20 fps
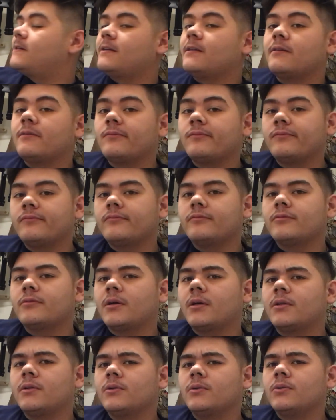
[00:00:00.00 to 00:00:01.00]
see.
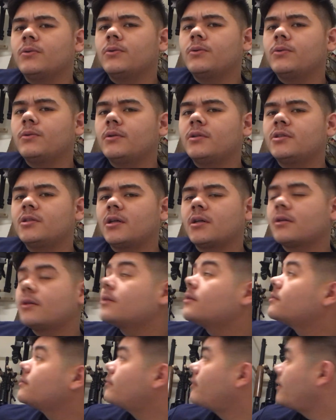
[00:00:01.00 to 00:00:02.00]
Do I do the
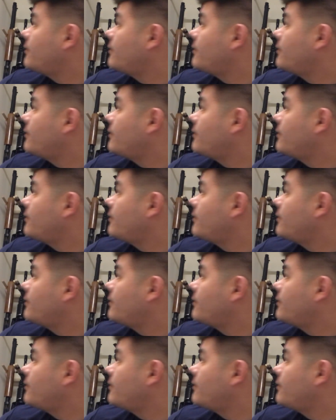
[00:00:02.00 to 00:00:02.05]
shotgun or the